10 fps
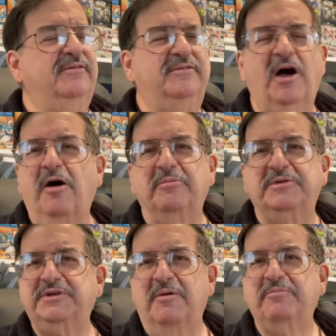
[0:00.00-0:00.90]
dumb
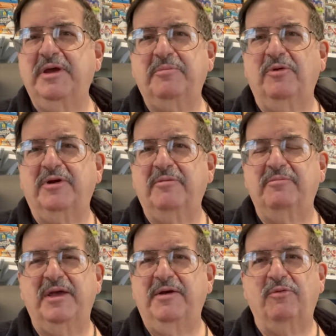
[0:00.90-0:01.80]
some people can
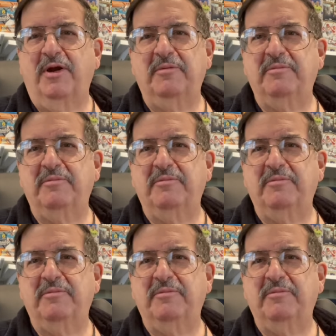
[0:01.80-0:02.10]
be running